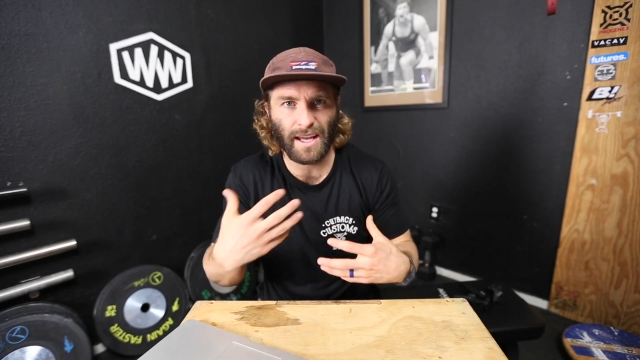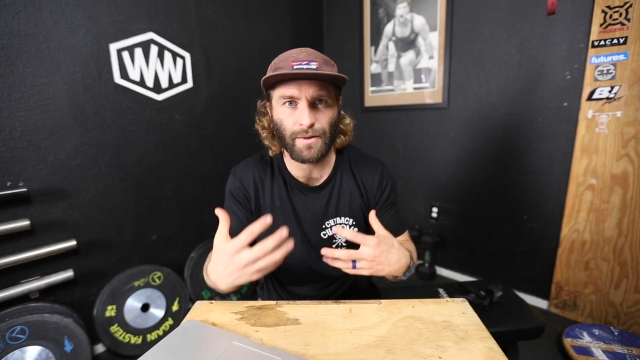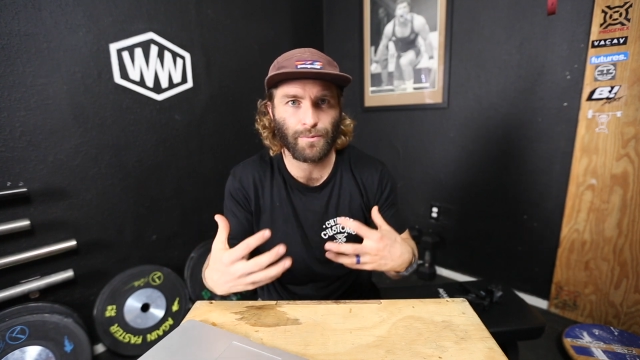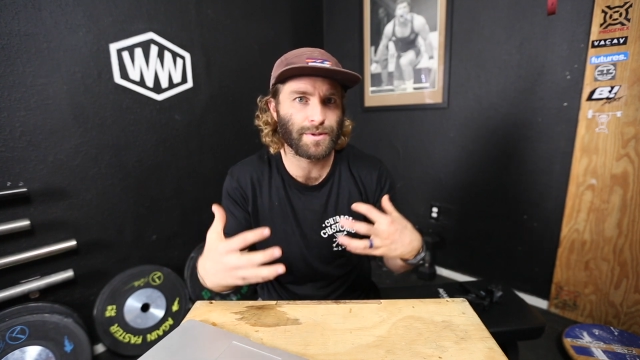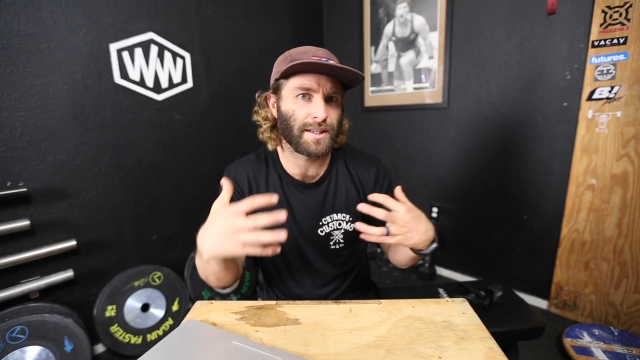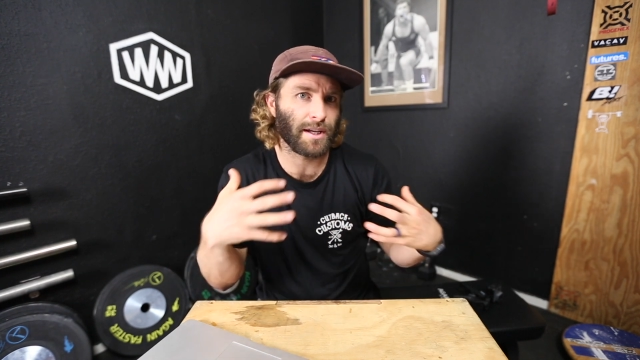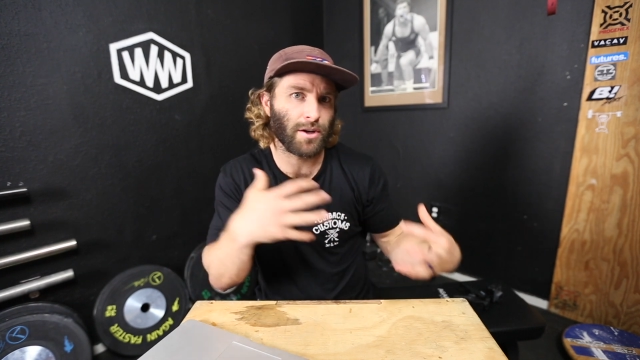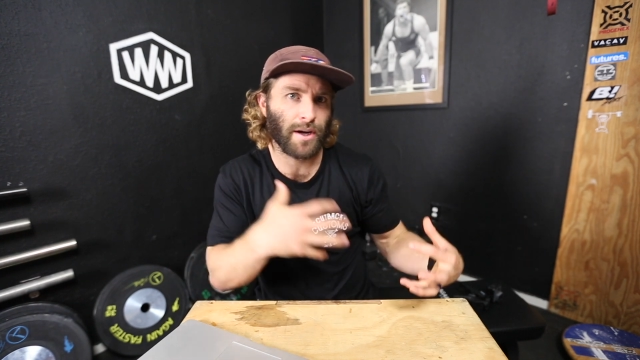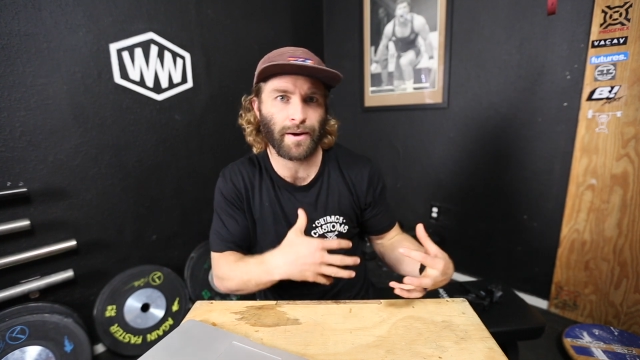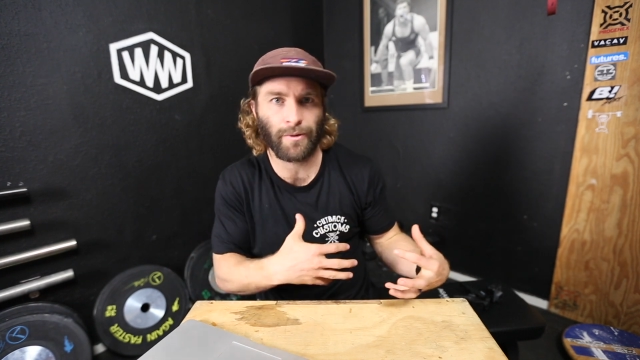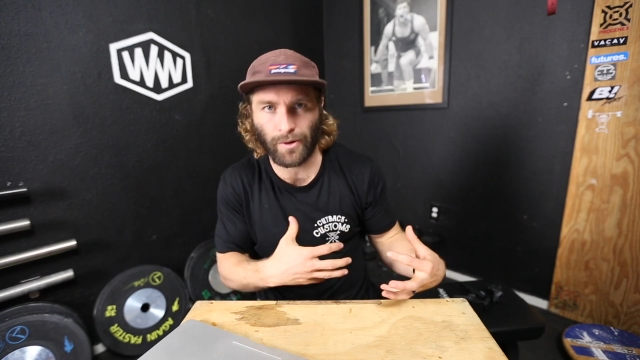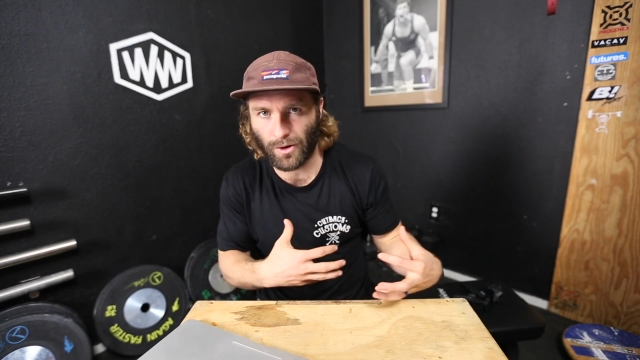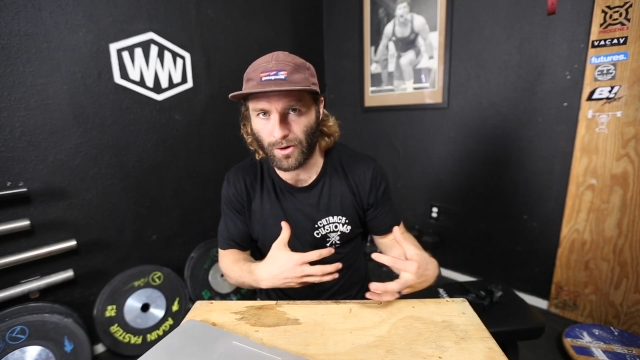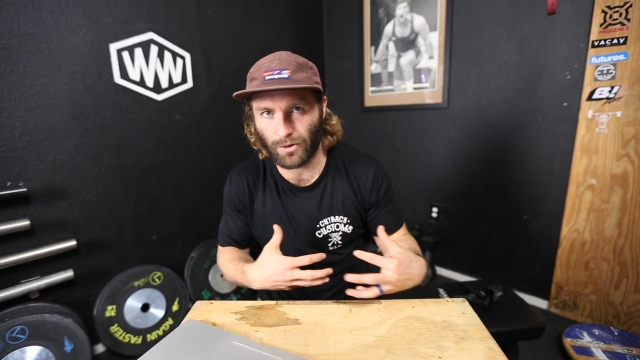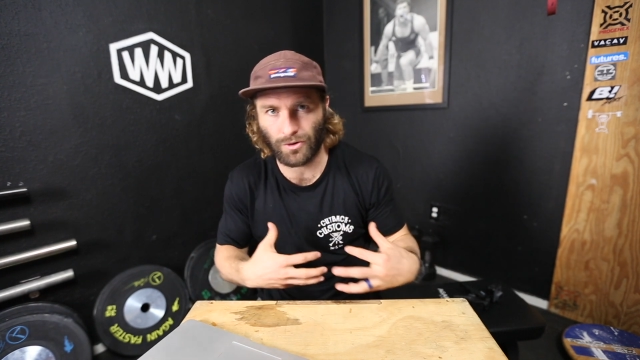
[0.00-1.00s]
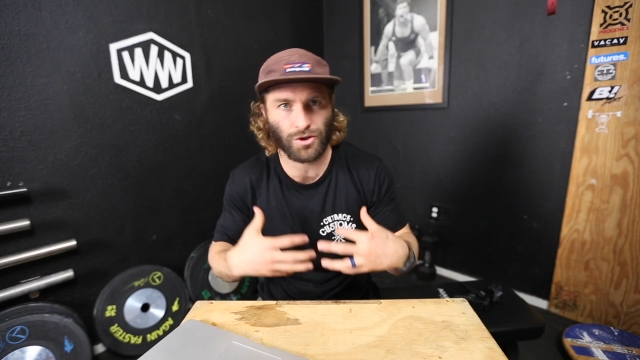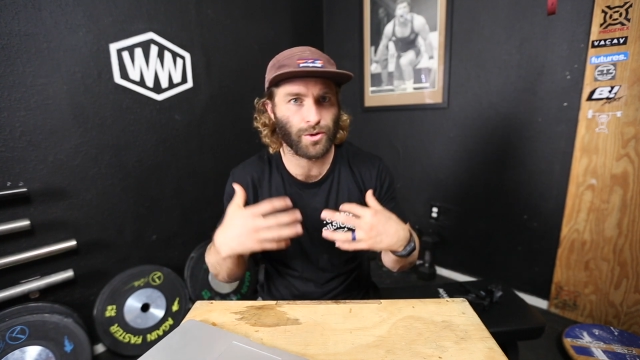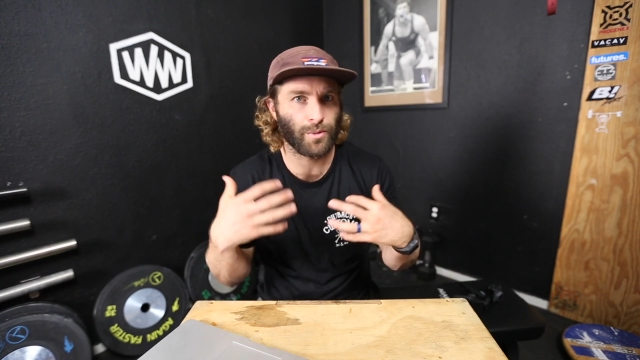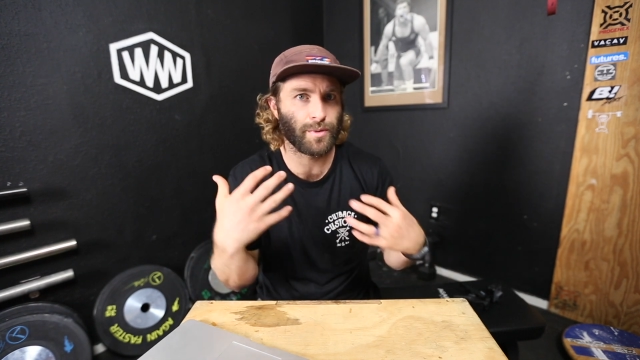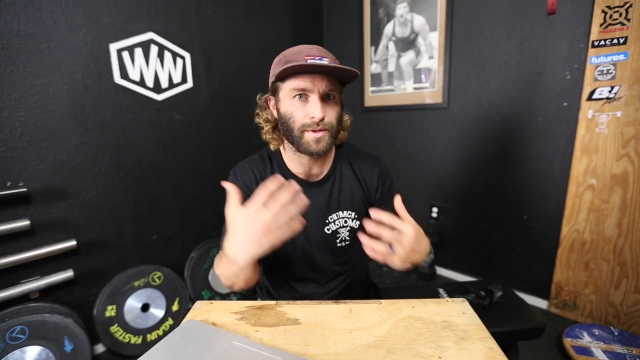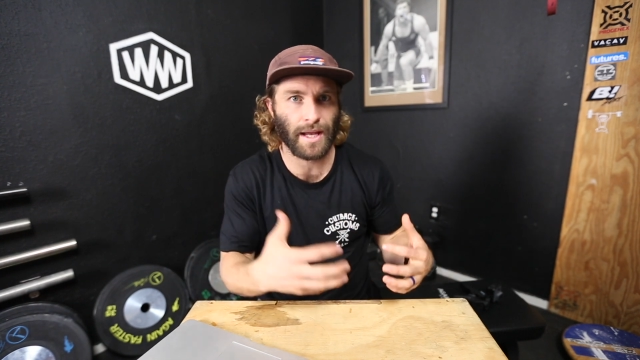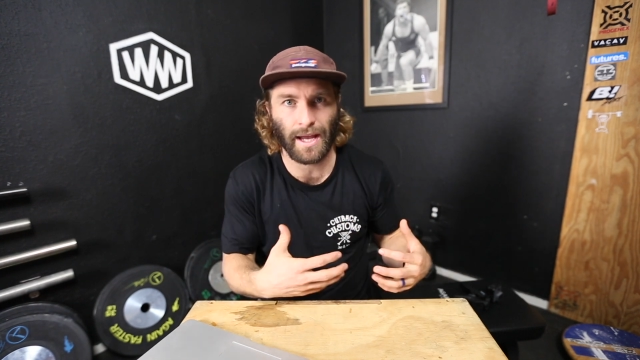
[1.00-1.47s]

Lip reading: it was the counterculture and it was